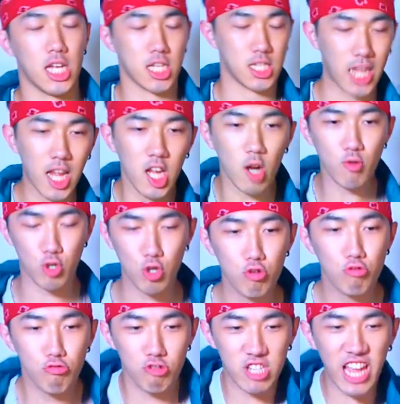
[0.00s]
Day
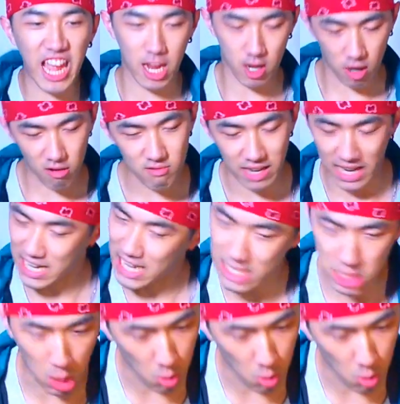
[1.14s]
Tuesday. Okay, let's go.